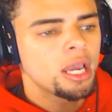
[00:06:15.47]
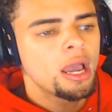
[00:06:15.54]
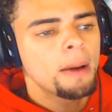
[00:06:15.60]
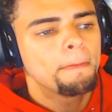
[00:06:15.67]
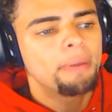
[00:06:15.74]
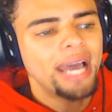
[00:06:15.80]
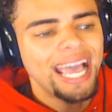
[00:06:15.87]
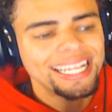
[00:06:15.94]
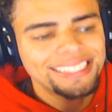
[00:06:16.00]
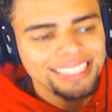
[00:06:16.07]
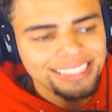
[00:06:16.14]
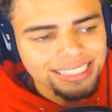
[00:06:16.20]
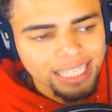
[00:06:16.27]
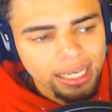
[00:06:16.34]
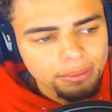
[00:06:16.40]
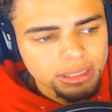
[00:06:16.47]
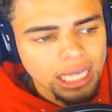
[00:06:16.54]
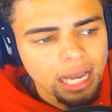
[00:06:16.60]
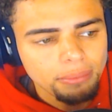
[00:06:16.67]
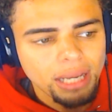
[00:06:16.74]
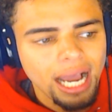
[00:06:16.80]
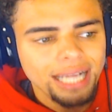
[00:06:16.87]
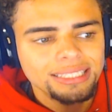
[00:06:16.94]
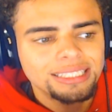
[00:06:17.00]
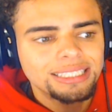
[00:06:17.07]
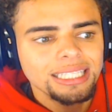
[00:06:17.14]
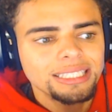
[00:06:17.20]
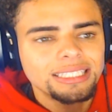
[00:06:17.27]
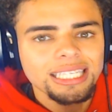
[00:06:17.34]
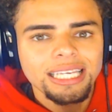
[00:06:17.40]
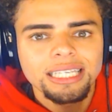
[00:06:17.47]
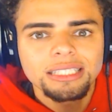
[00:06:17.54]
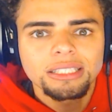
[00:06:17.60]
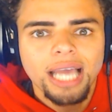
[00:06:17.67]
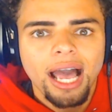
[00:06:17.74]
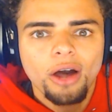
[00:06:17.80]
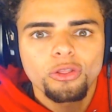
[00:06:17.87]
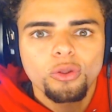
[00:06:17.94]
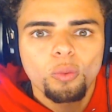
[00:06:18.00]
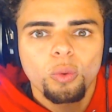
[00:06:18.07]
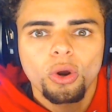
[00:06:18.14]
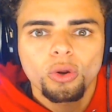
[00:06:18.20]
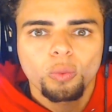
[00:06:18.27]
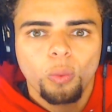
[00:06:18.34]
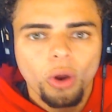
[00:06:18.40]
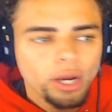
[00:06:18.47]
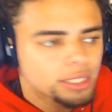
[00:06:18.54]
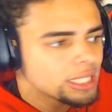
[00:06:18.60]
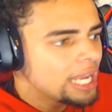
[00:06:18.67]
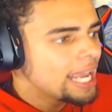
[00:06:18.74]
But at the same time, guys, this is how the world works.